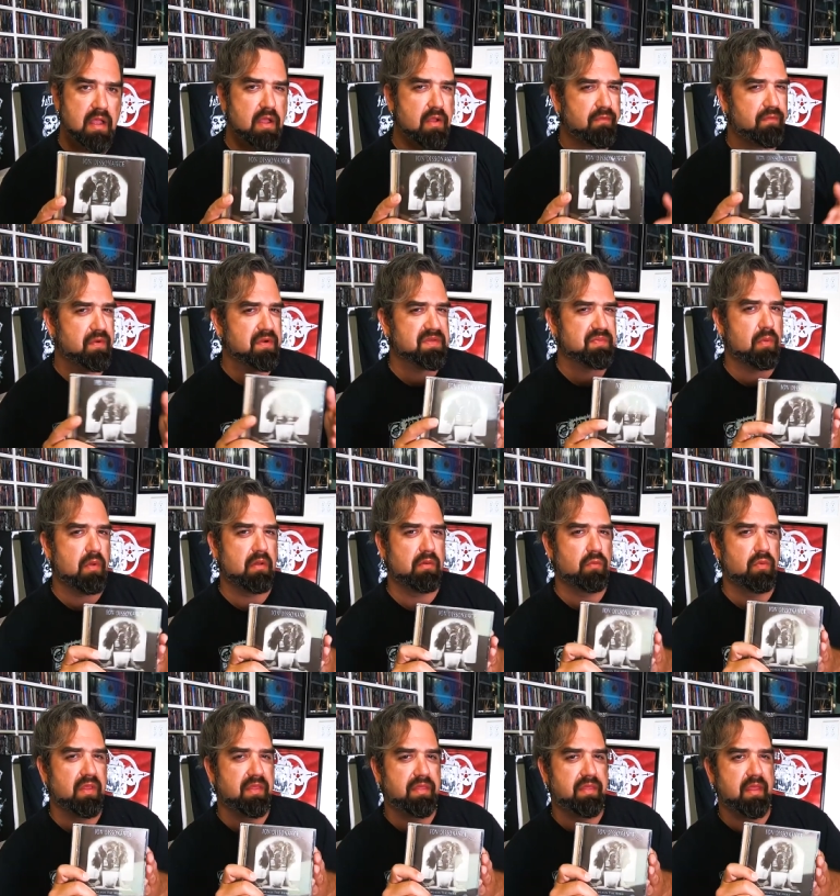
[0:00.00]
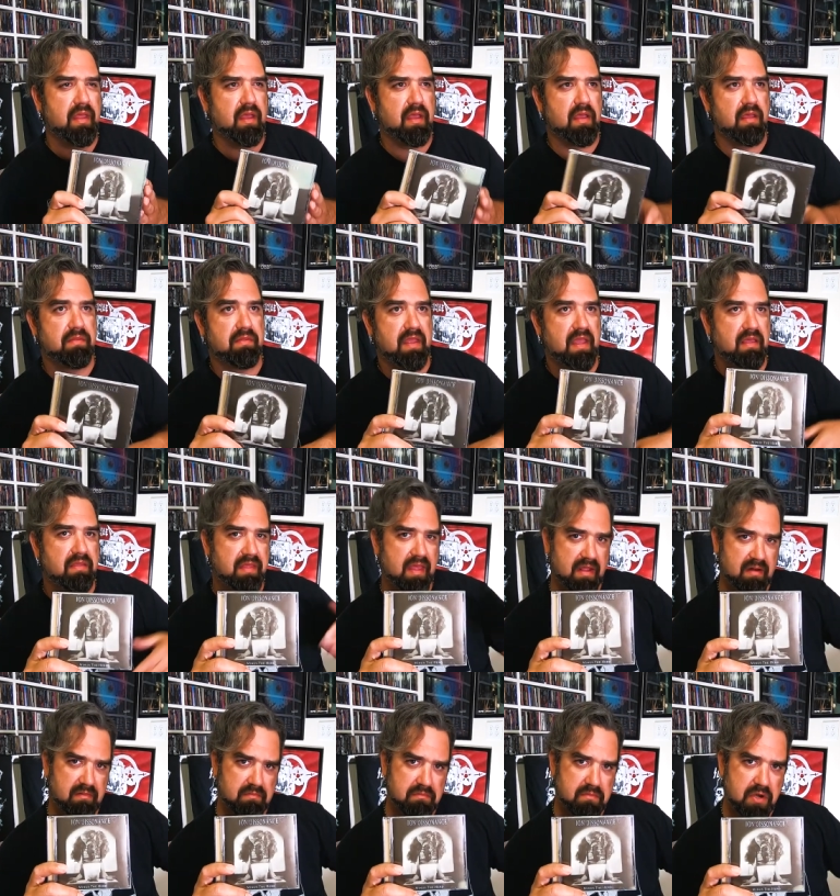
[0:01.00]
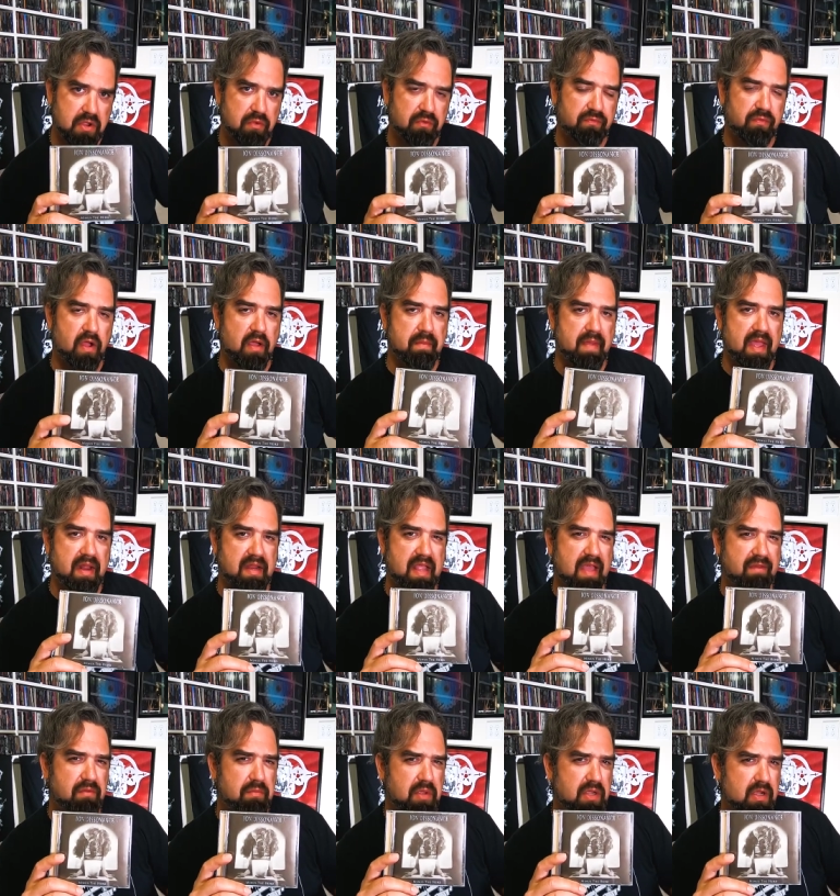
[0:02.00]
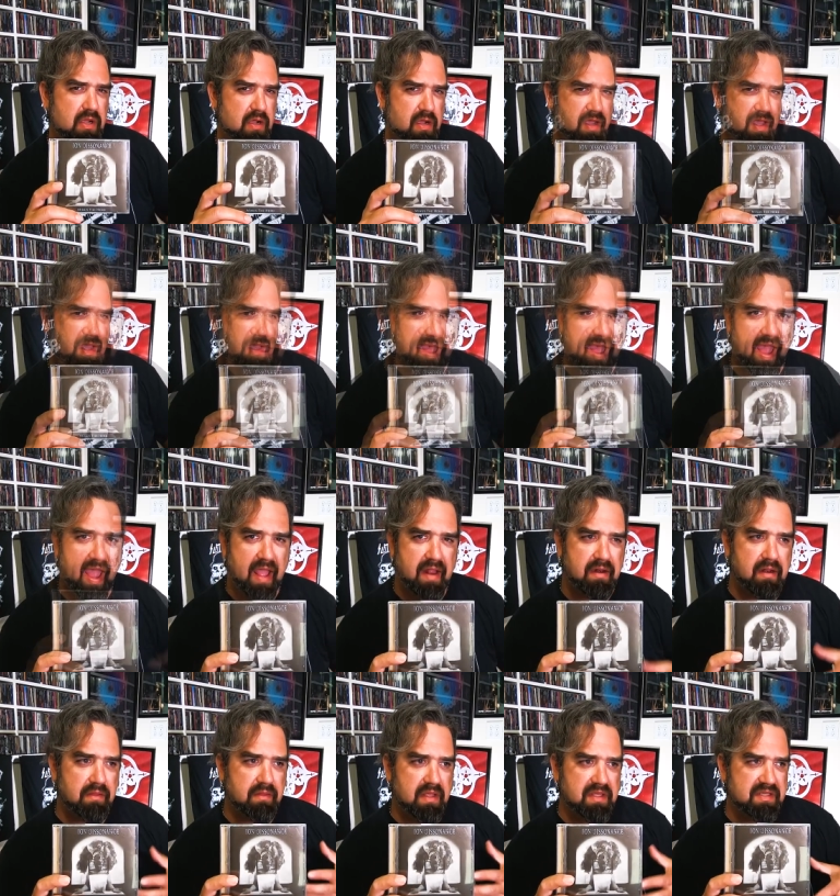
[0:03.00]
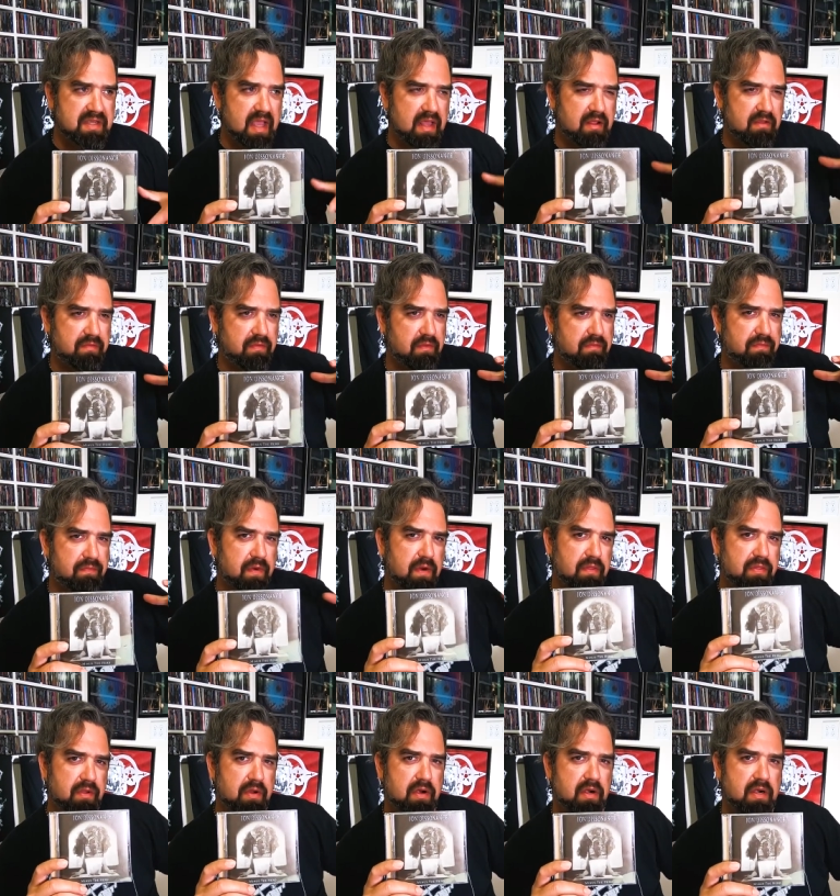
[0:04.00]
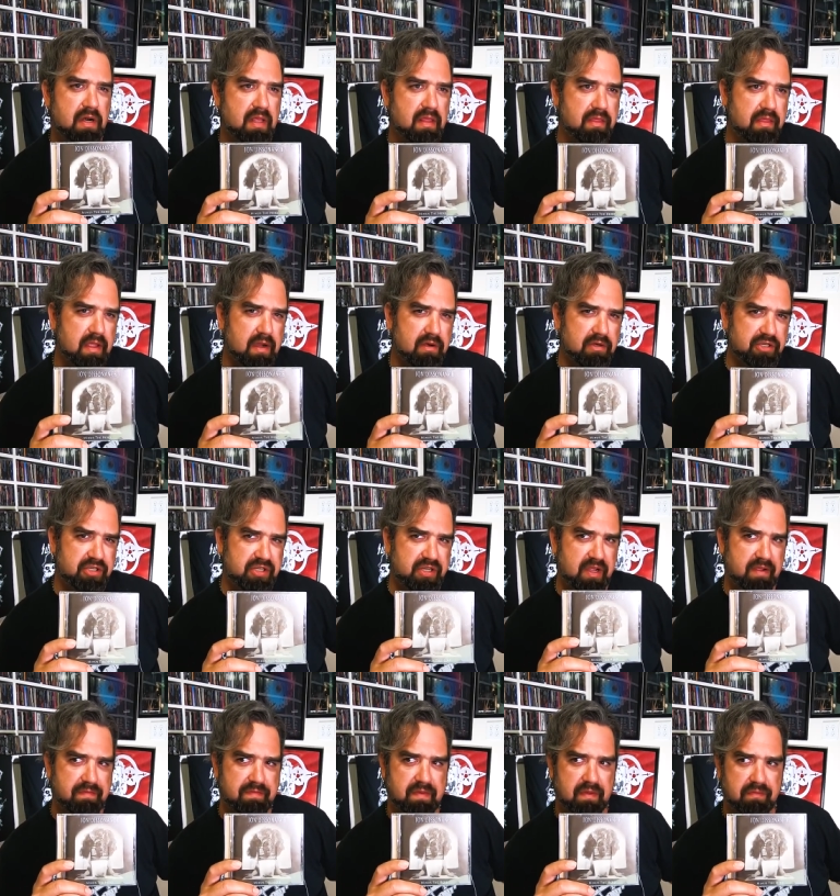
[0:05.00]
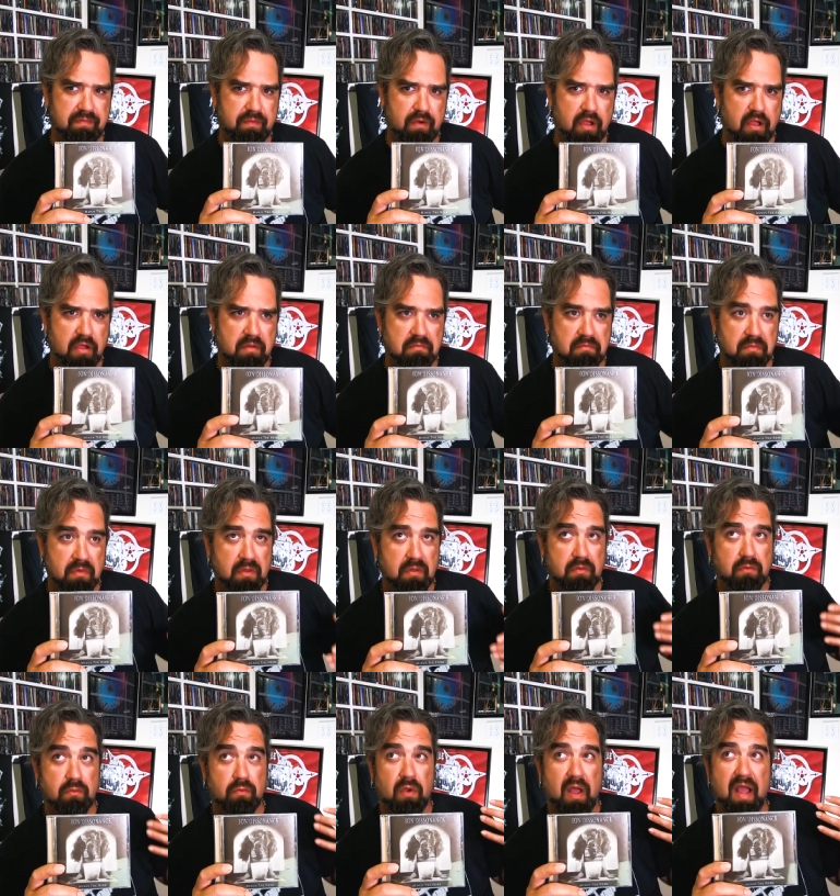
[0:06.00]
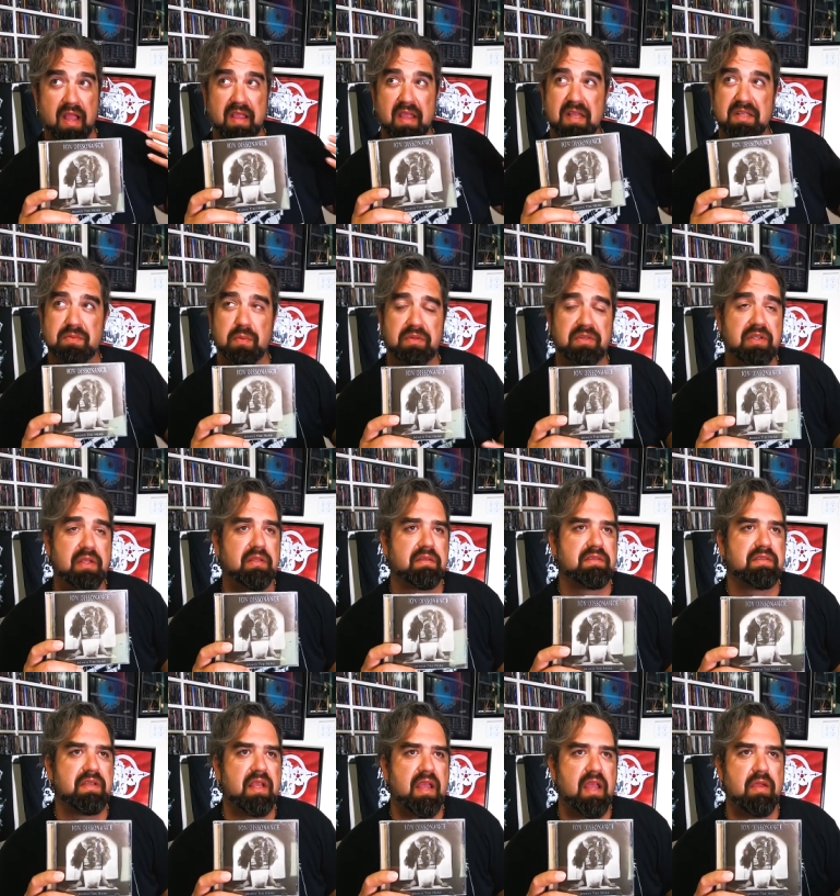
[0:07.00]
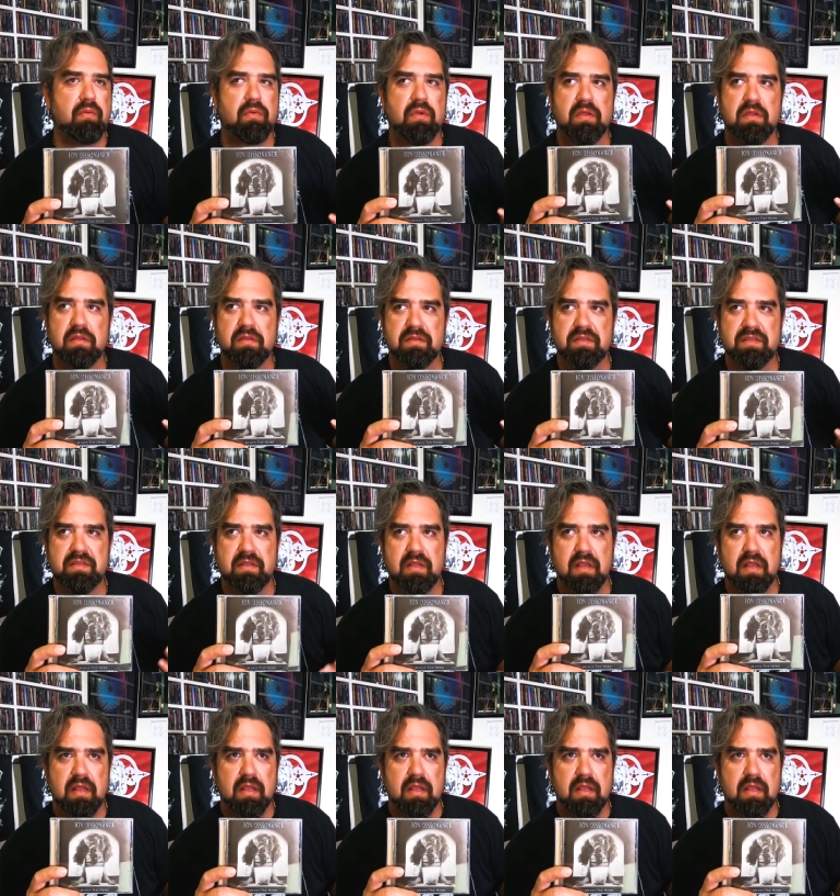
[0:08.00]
First one with the then new frontman Kevin McCauley. And this kind of furthered their shift from, I guess what you could say was